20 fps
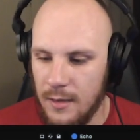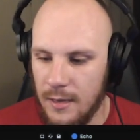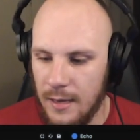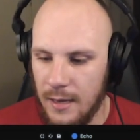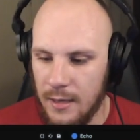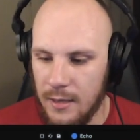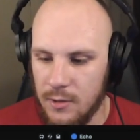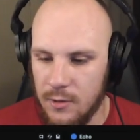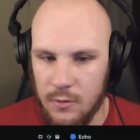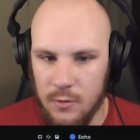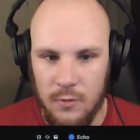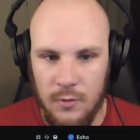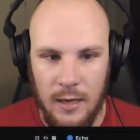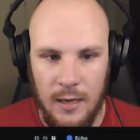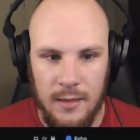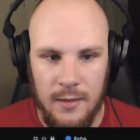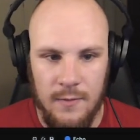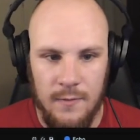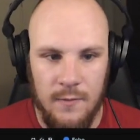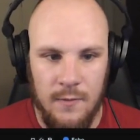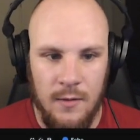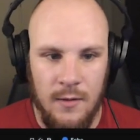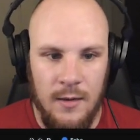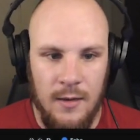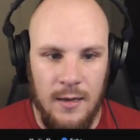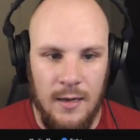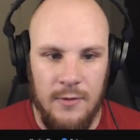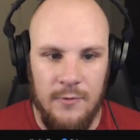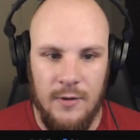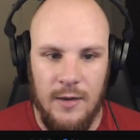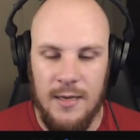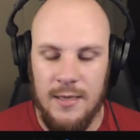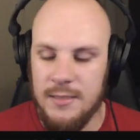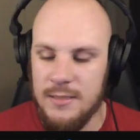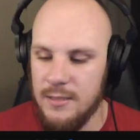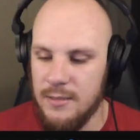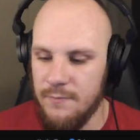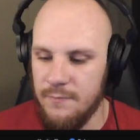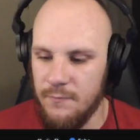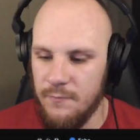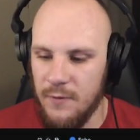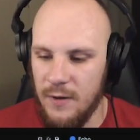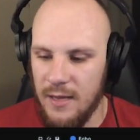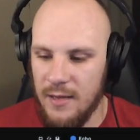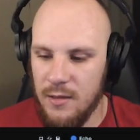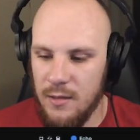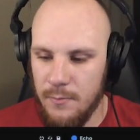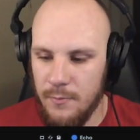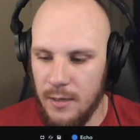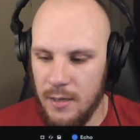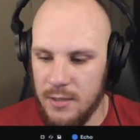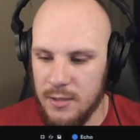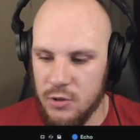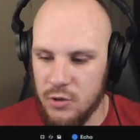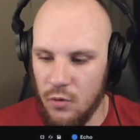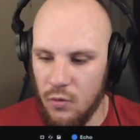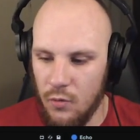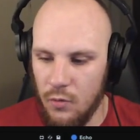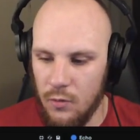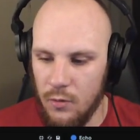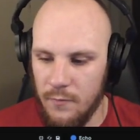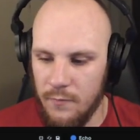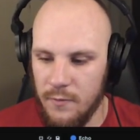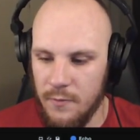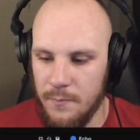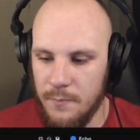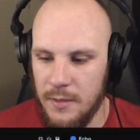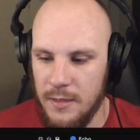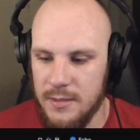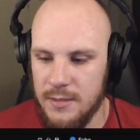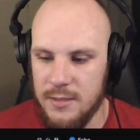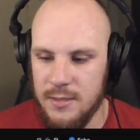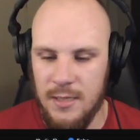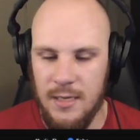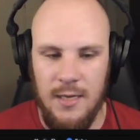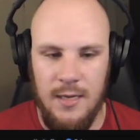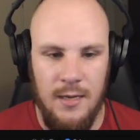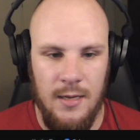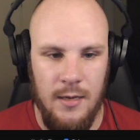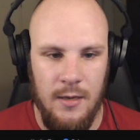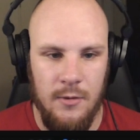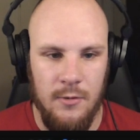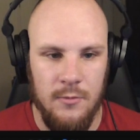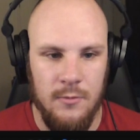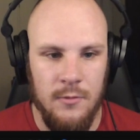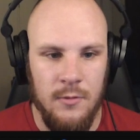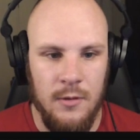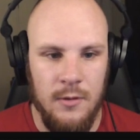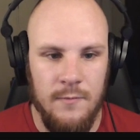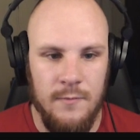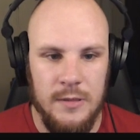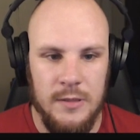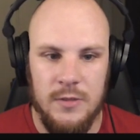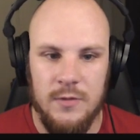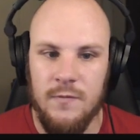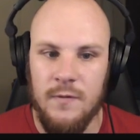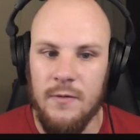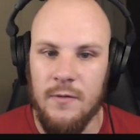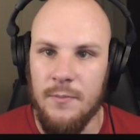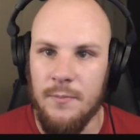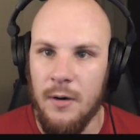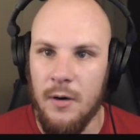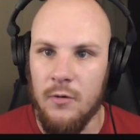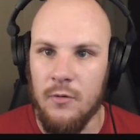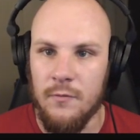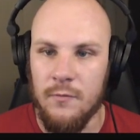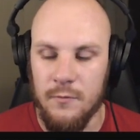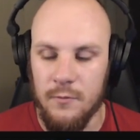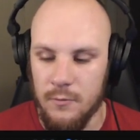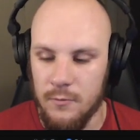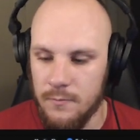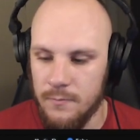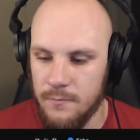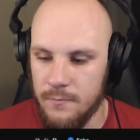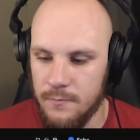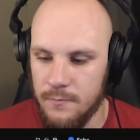and you look at it, it will actually randomize all of the bins in here, which is very powerful.